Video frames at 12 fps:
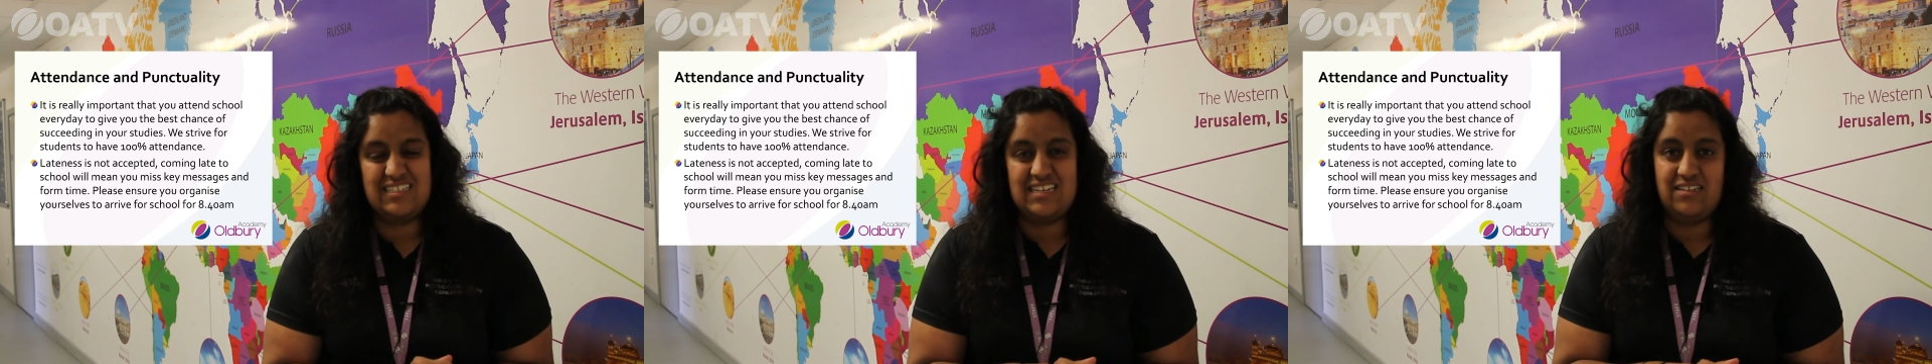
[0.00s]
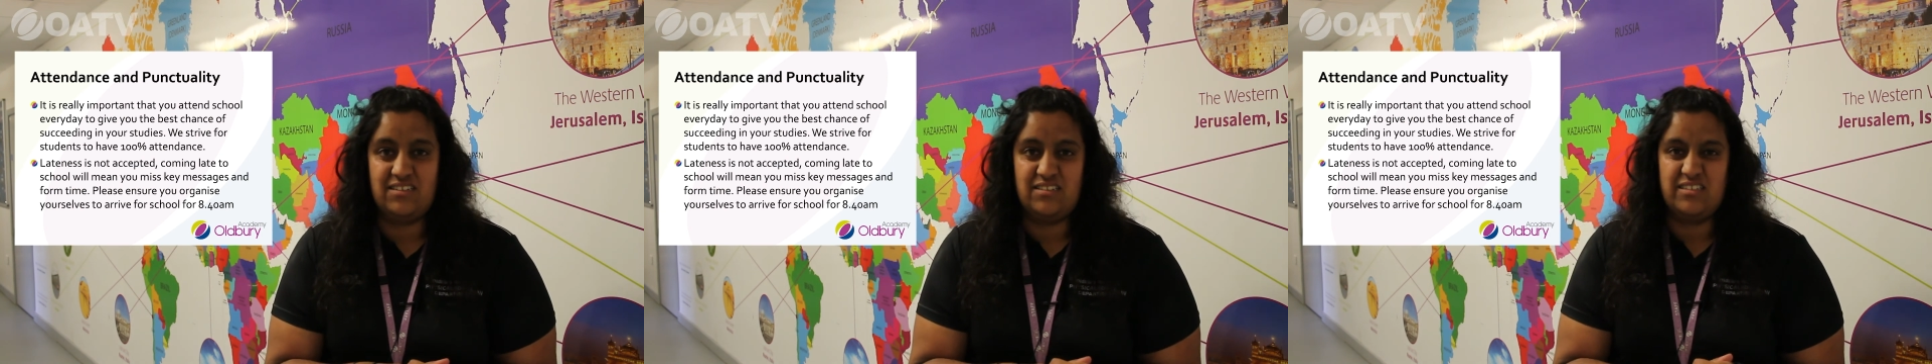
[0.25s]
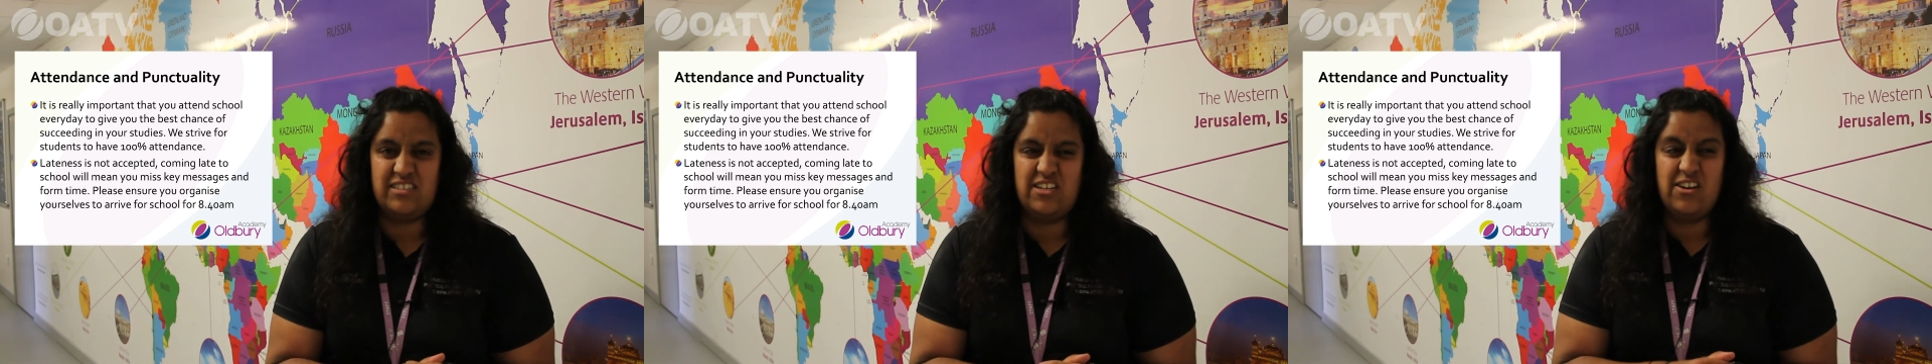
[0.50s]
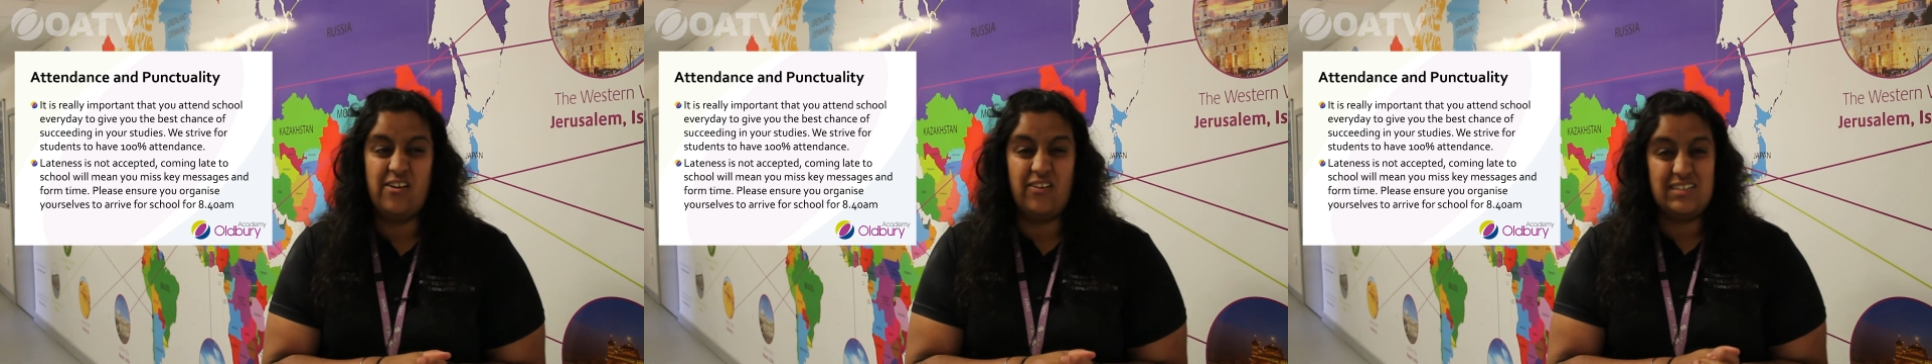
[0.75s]
attendance,
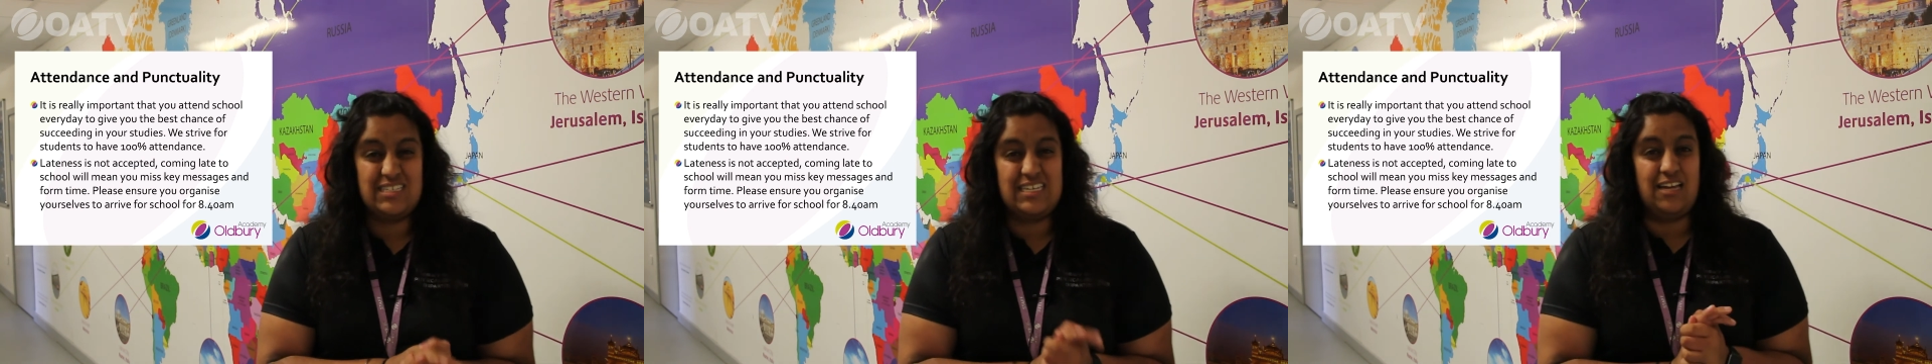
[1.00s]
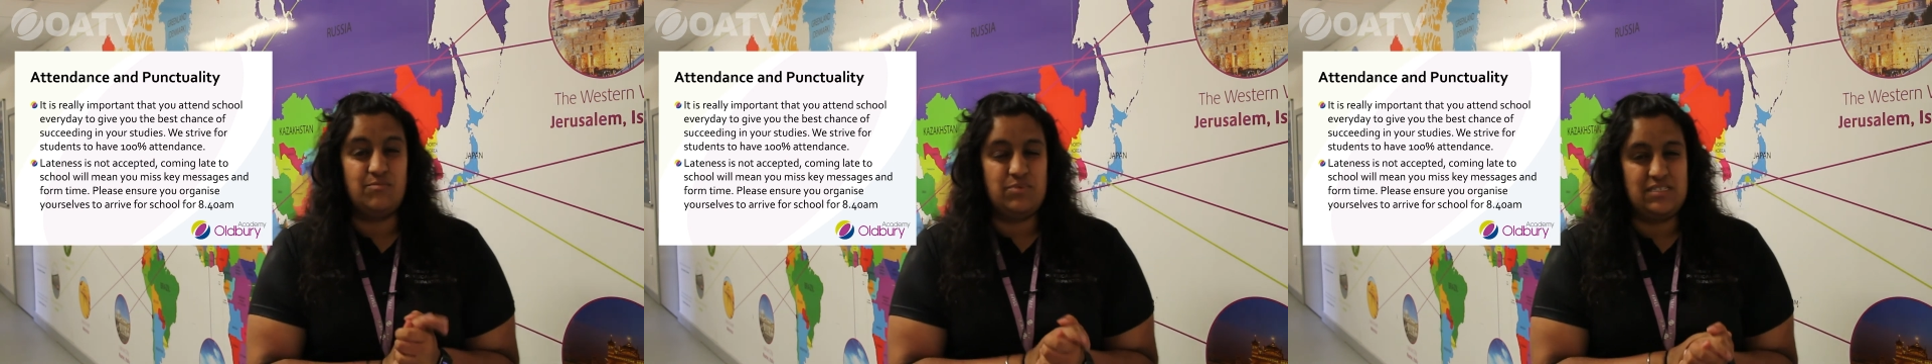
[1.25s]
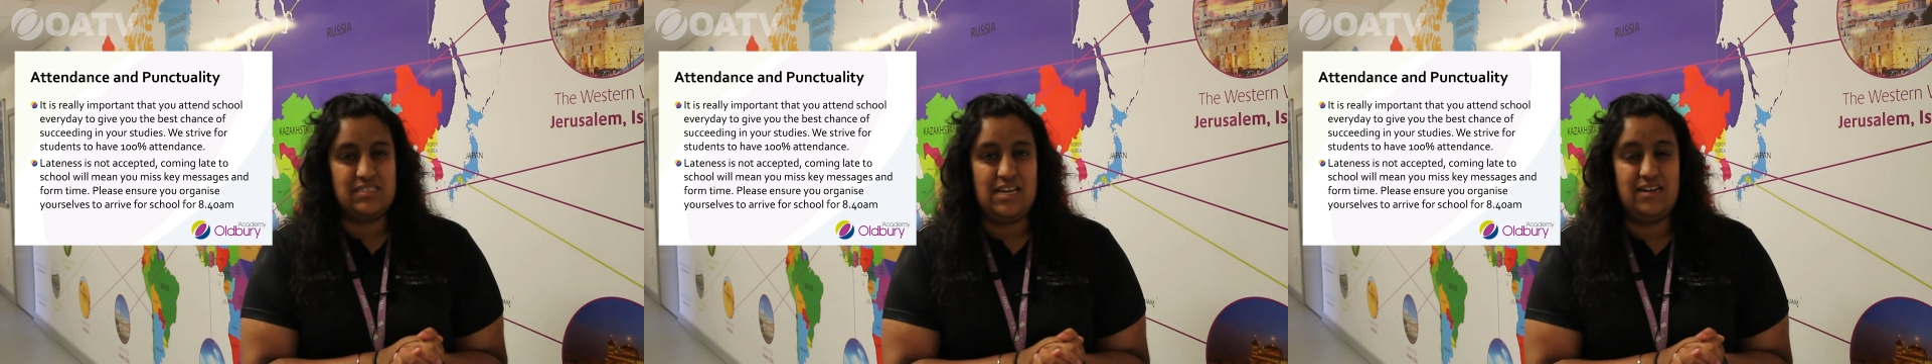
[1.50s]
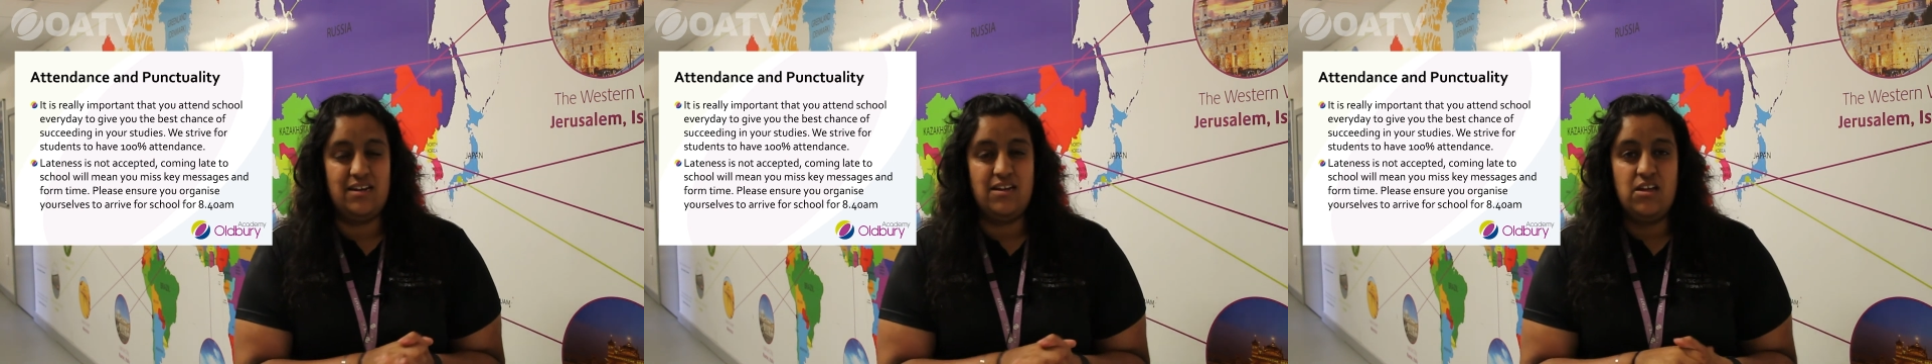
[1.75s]
98%,